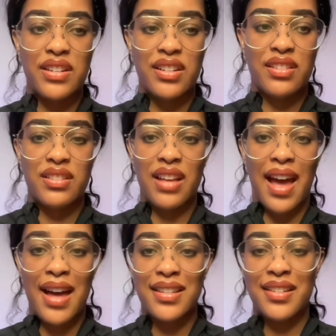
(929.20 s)
I
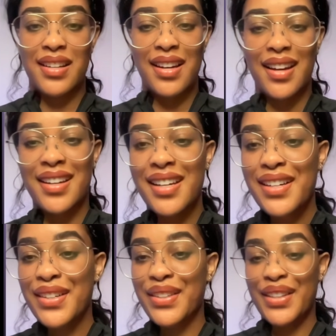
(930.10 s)
just asked
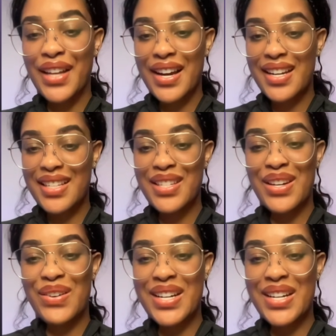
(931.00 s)
Claude to